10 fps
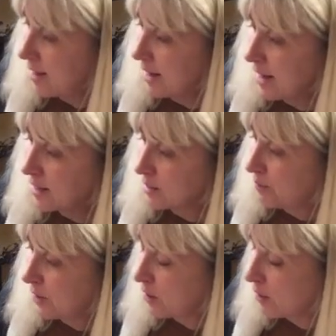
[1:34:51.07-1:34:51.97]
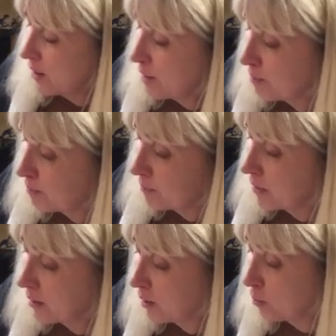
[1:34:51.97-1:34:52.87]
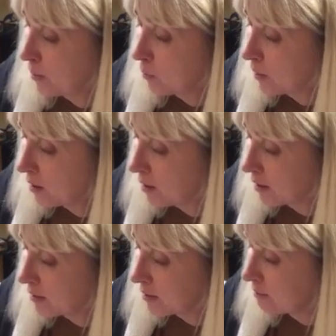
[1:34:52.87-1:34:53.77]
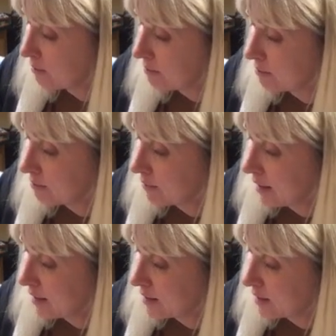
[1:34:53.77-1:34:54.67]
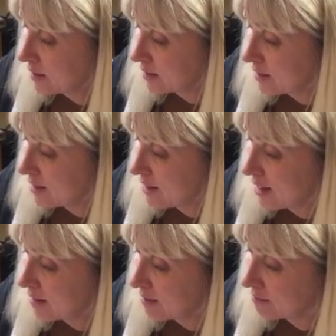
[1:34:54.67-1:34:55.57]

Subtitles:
I just figure I'm a little bit weird and it's just a thing.